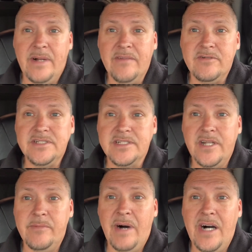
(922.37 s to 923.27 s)
about after a
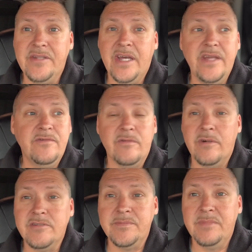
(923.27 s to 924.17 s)
600-mile day to the
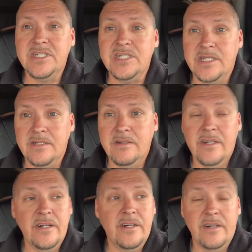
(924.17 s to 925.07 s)
roads in Michigan
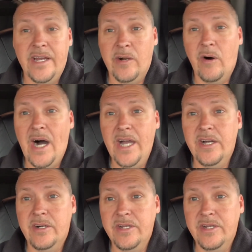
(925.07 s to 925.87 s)
and Ohio.